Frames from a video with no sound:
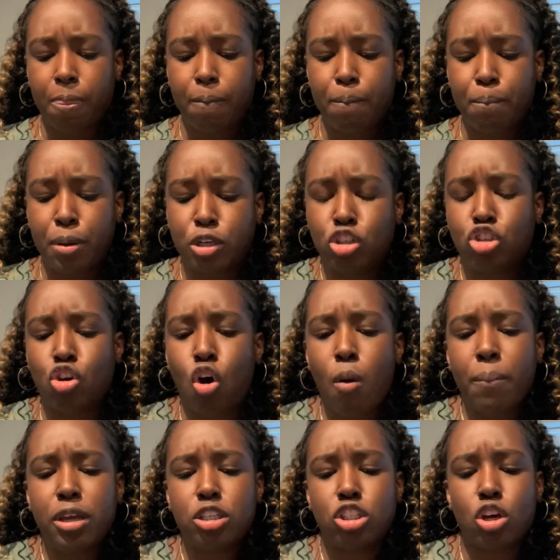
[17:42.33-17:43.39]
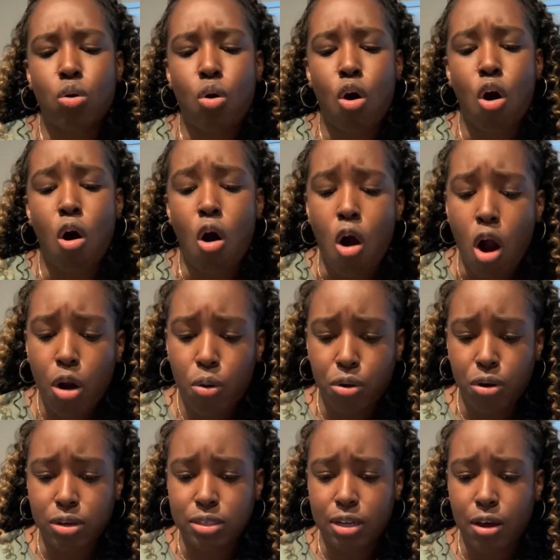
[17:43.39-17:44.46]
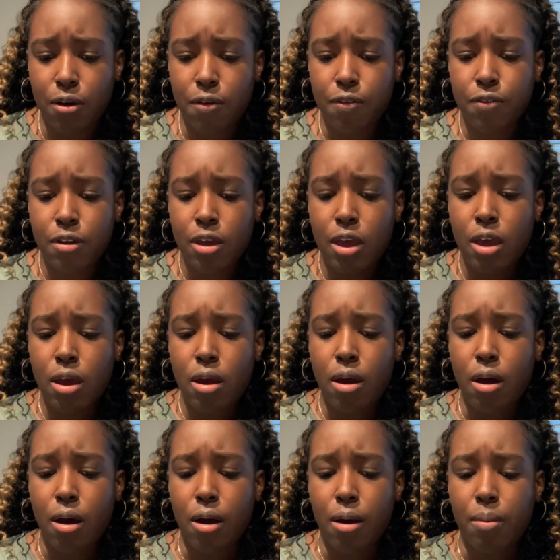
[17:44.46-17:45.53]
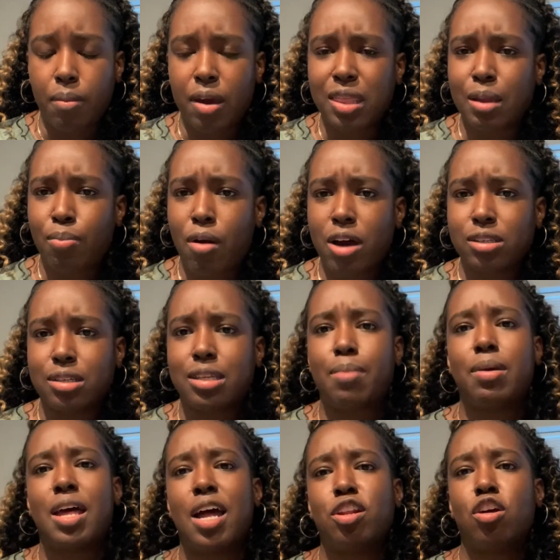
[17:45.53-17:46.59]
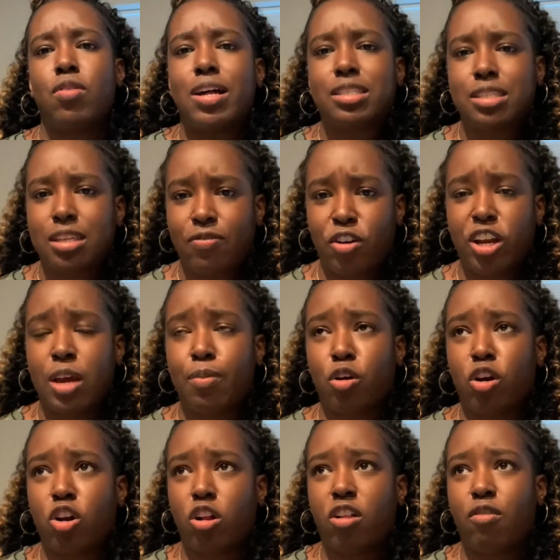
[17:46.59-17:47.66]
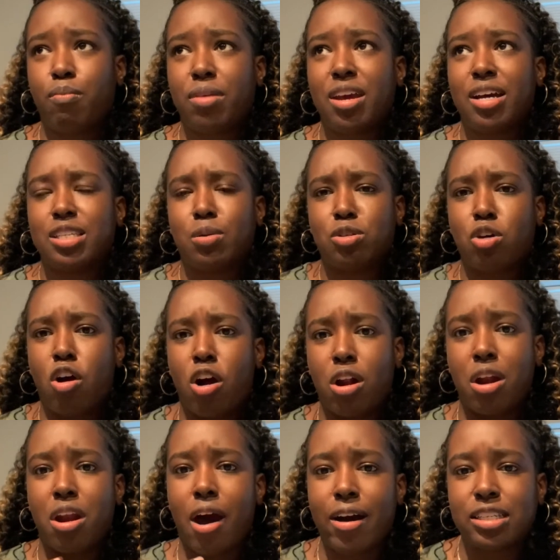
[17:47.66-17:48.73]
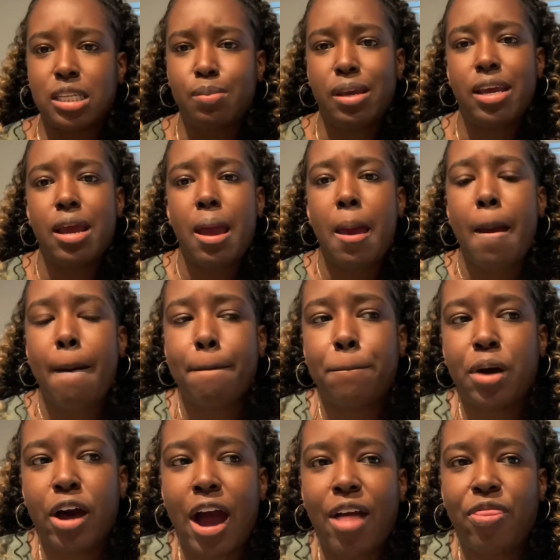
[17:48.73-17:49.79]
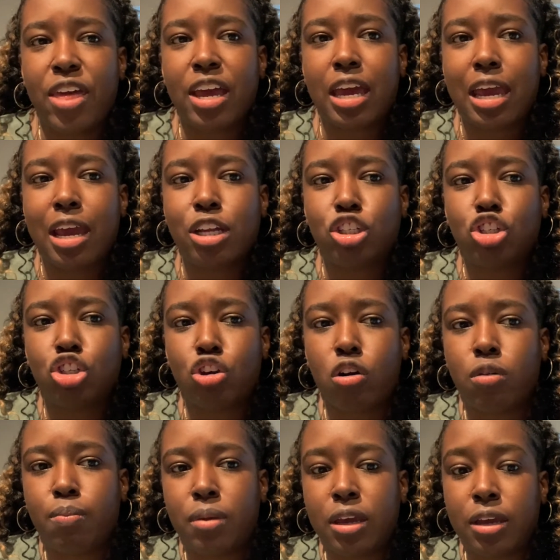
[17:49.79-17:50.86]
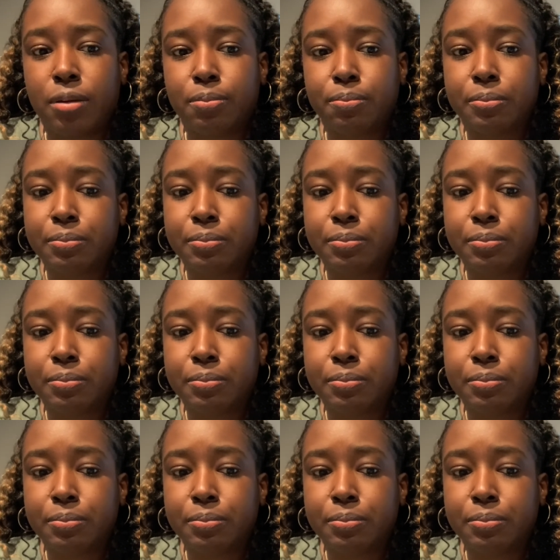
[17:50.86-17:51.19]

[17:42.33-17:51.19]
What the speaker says: But don't be so hard on yourself in the process. I mean, I know that's very hypocritical of me because it was hard not to be, but I think it showed me